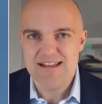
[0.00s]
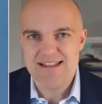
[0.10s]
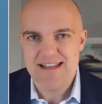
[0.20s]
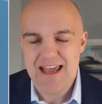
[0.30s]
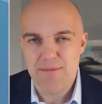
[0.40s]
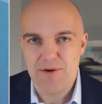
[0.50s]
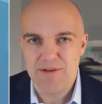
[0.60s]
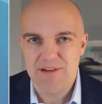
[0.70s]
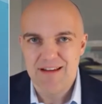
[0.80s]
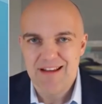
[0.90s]
It's
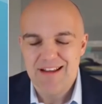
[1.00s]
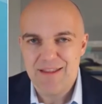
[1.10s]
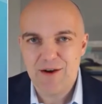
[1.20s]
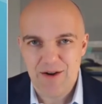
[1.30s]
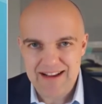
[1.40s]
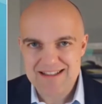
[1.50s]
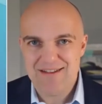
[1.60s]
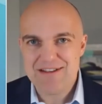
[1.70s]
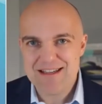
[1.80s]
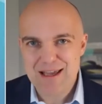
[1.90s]
enabled the
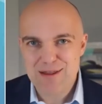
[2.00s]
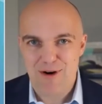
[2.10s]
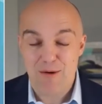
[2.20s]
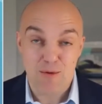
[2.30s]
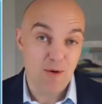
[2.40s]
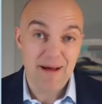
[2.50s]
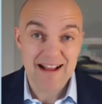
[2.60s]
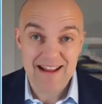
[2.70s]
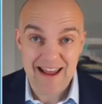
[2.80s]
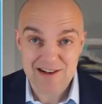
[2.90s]
connectivity through our
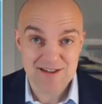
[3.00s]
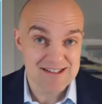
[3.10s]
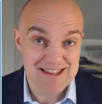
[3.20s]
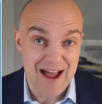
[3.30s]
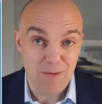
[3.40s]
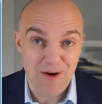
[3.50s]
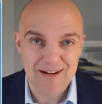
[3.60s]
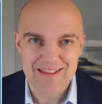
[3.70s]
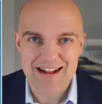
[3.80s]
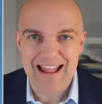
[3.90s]
broadband connections that
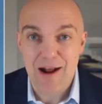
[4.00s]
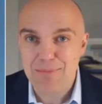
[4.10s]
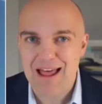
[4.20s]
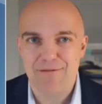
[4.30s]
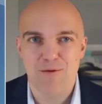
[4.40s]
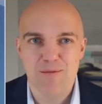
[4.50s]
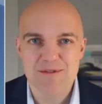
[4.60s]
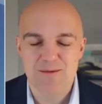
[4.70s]
worked, the cloud platforms